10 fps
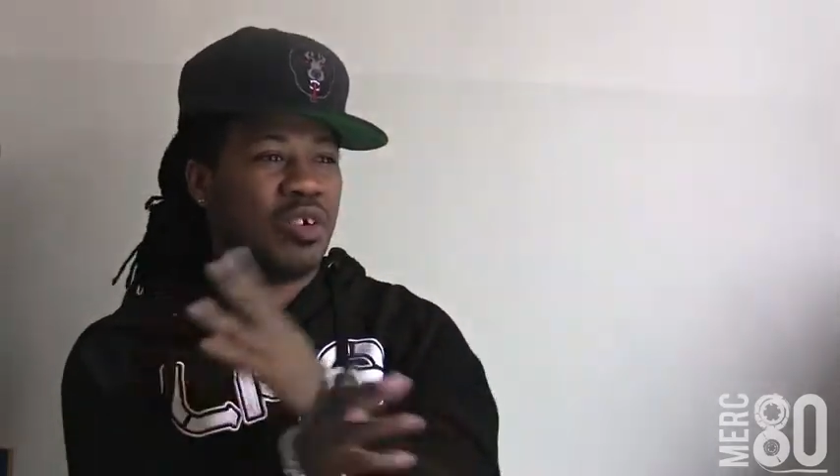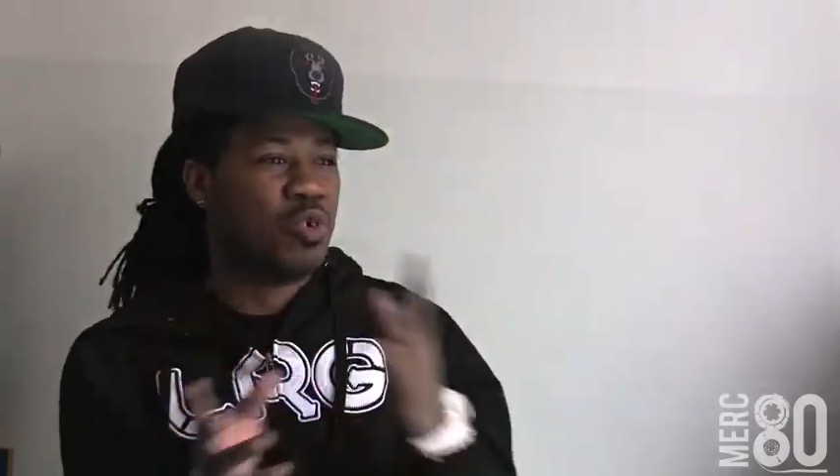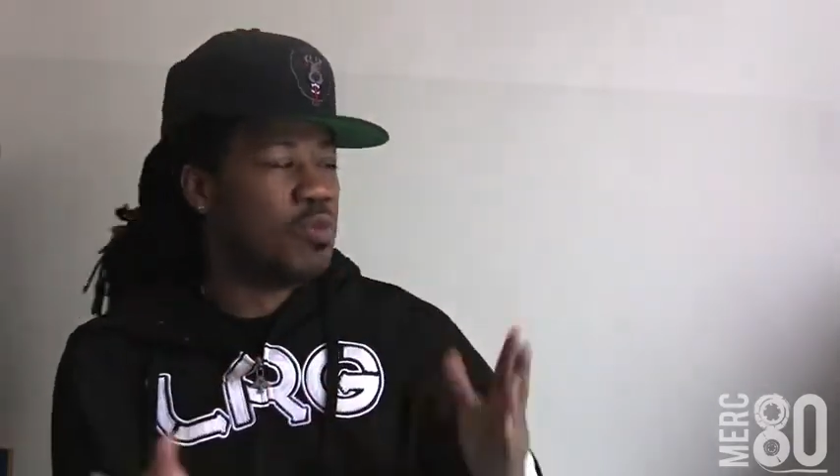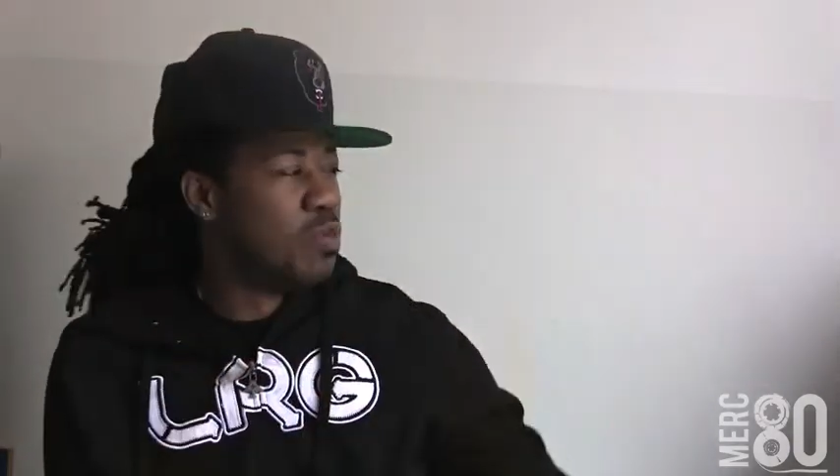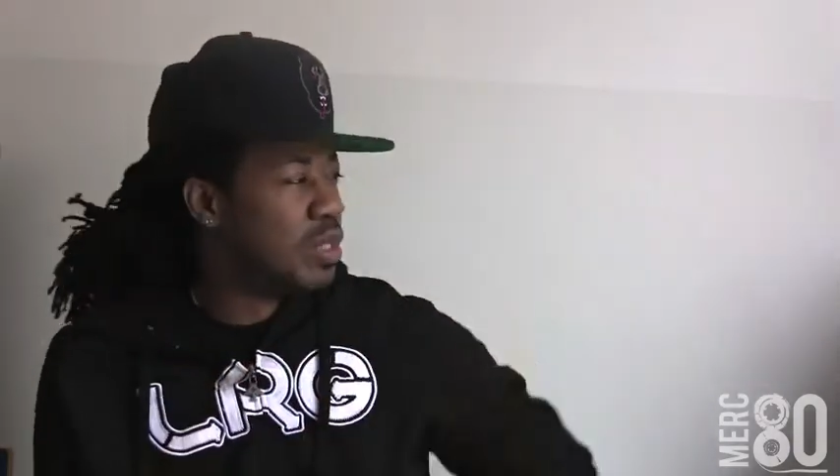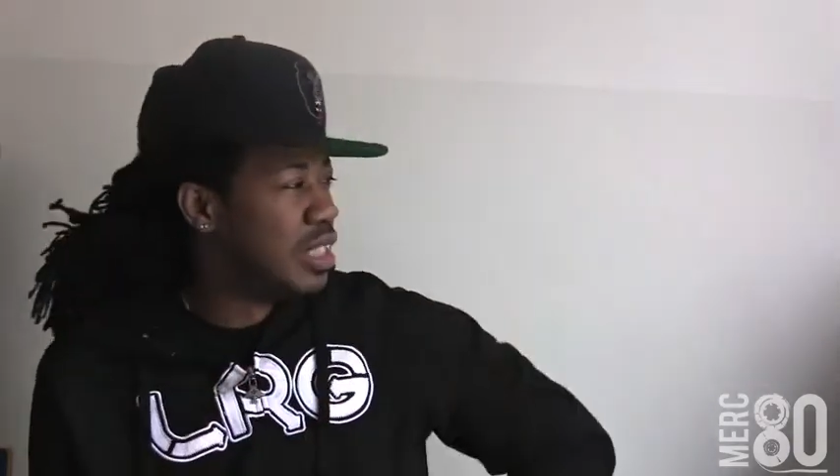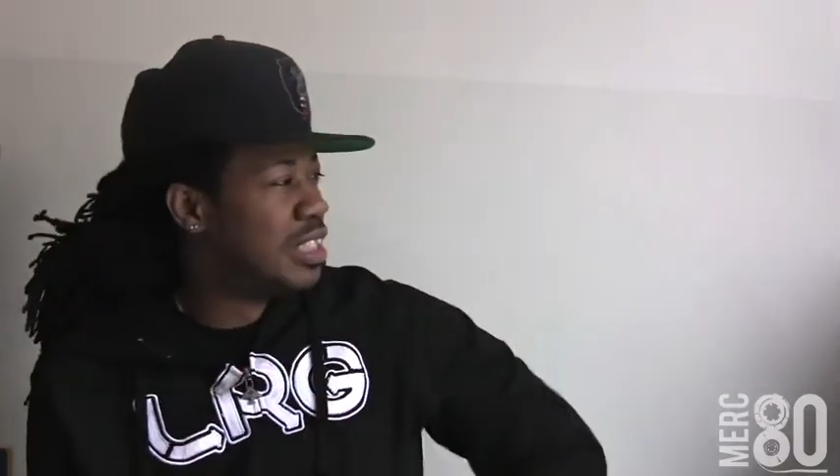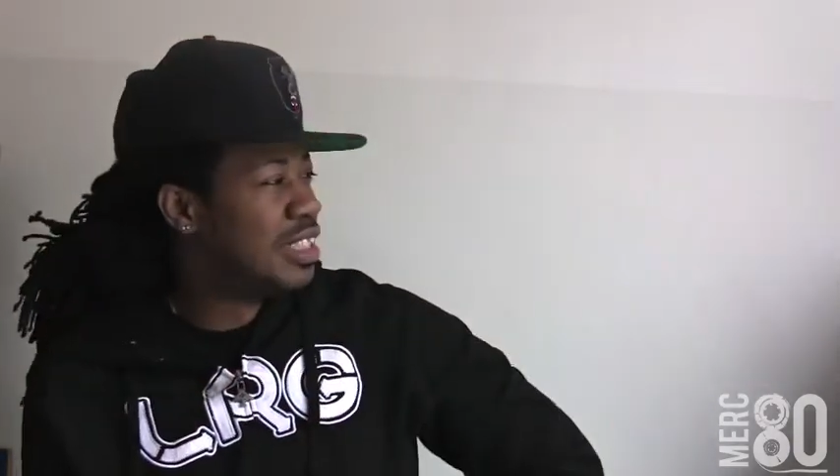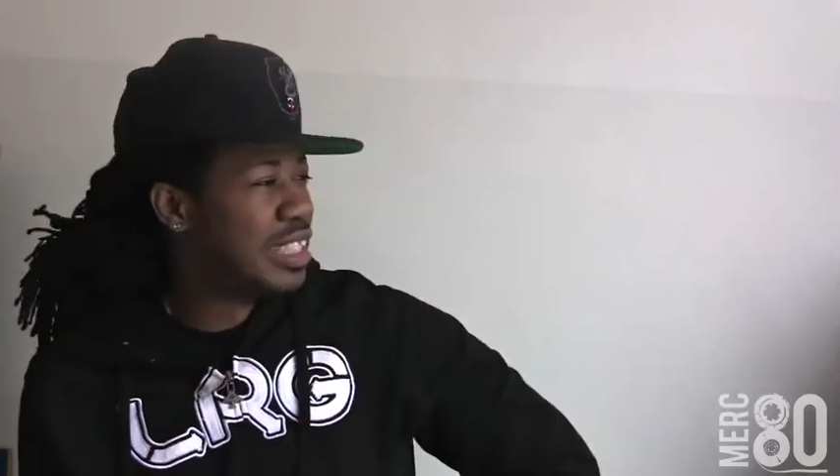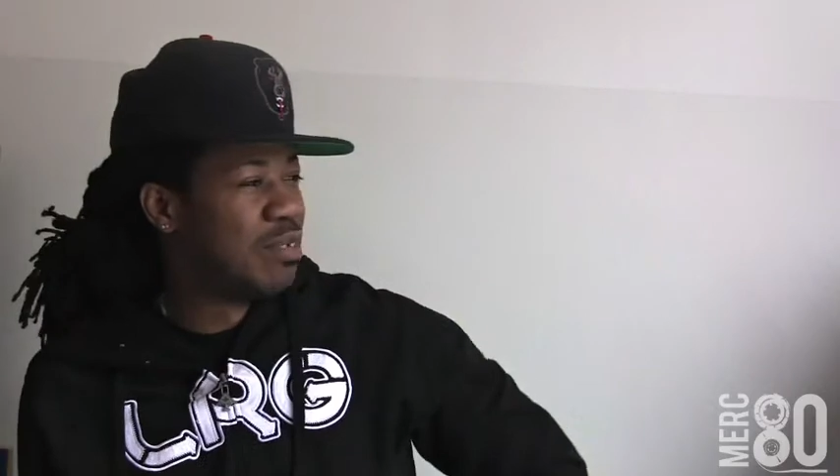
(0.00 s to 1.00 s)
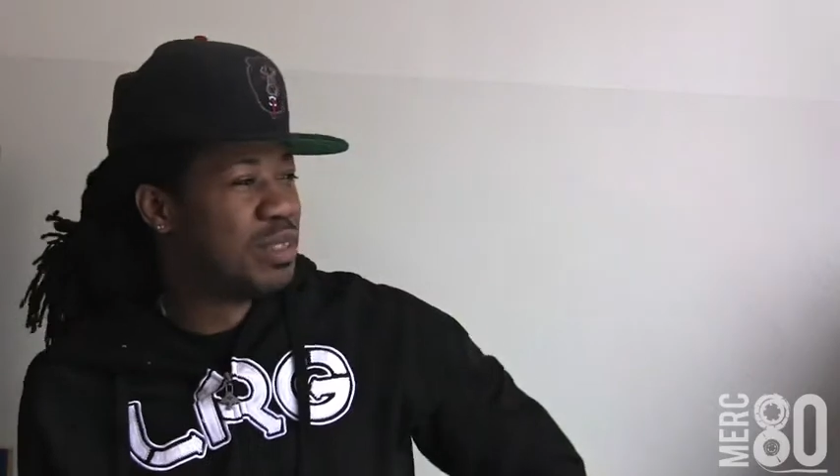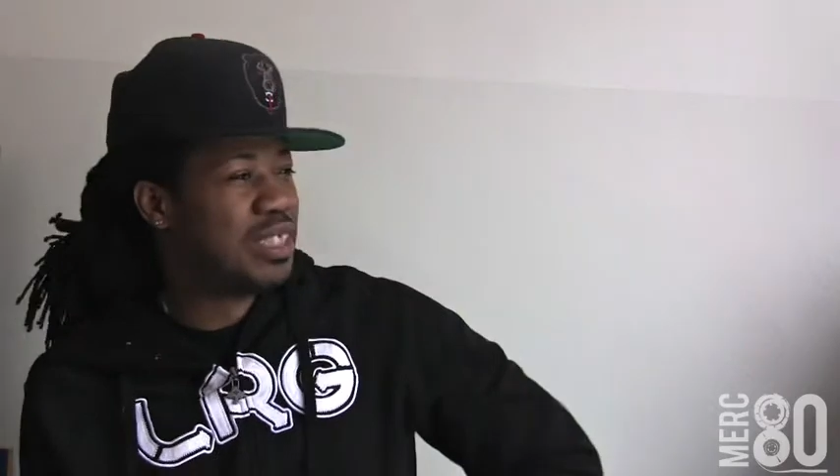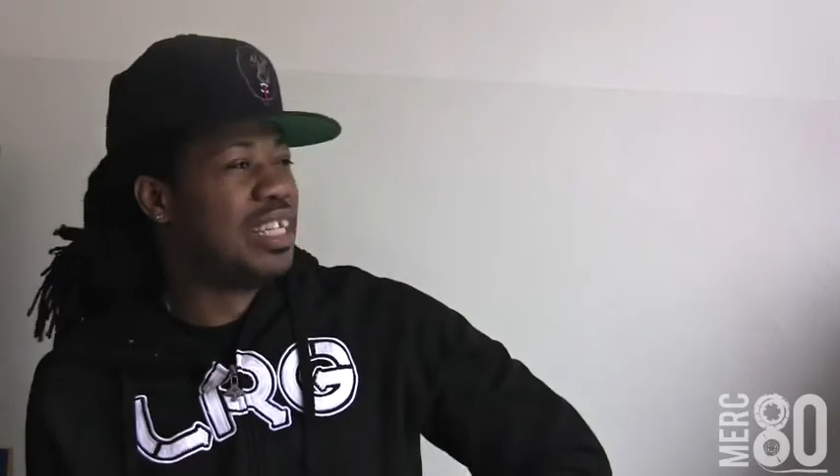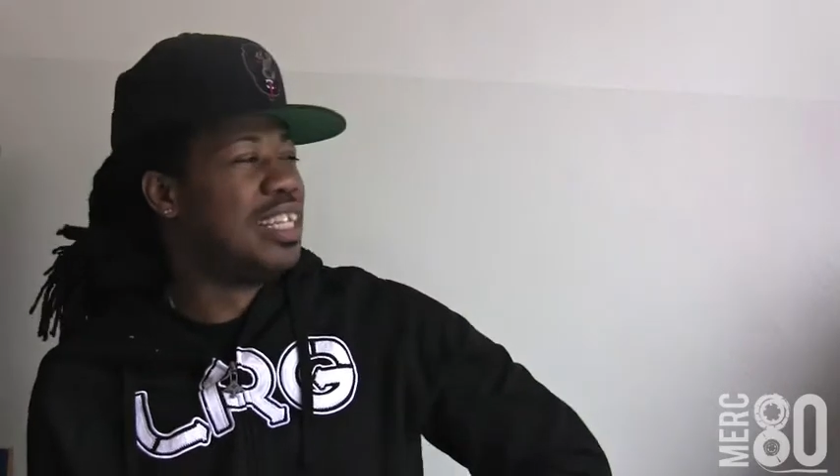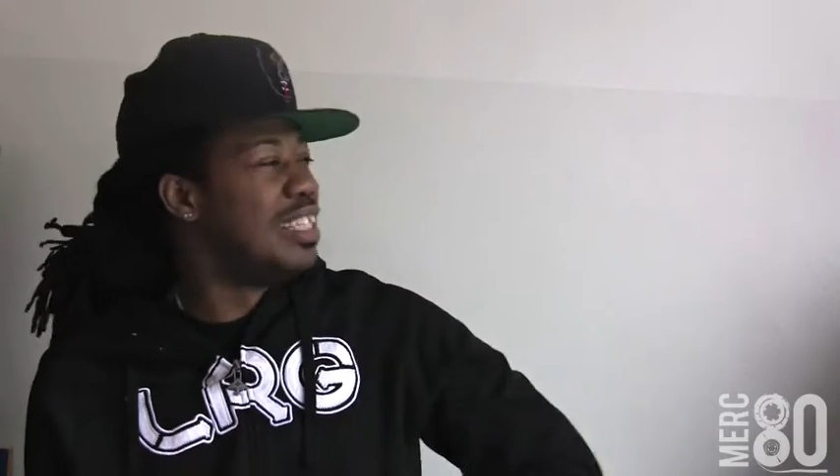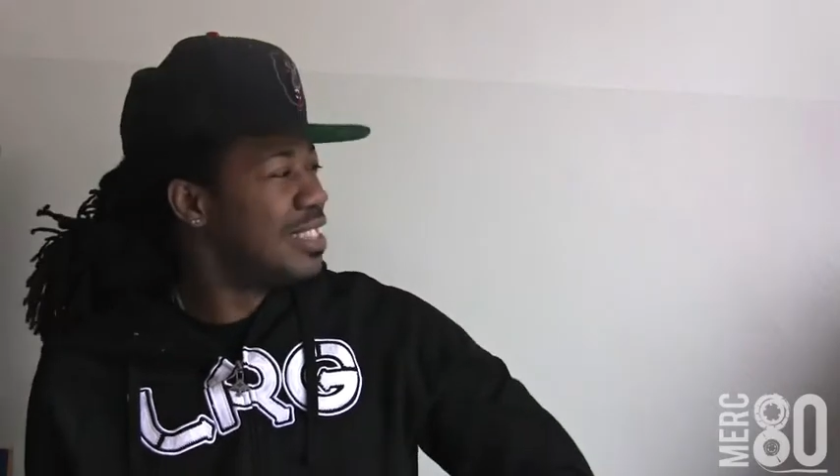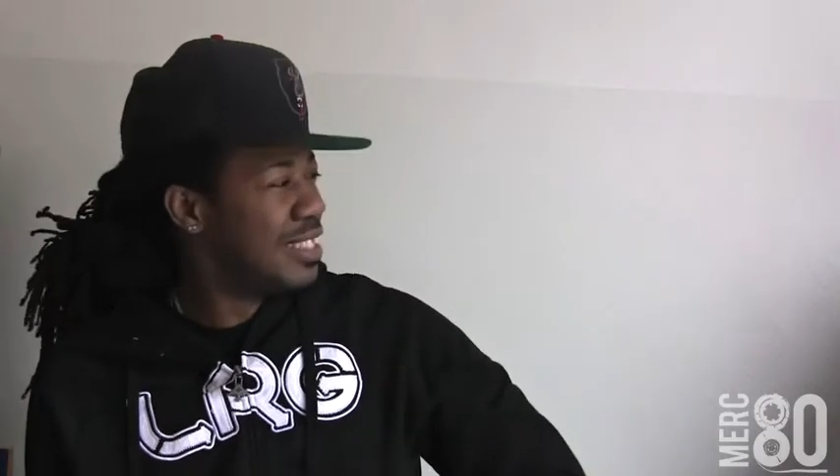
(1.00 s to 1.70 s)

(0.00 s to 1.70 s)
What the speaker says: group of musicians that have studied,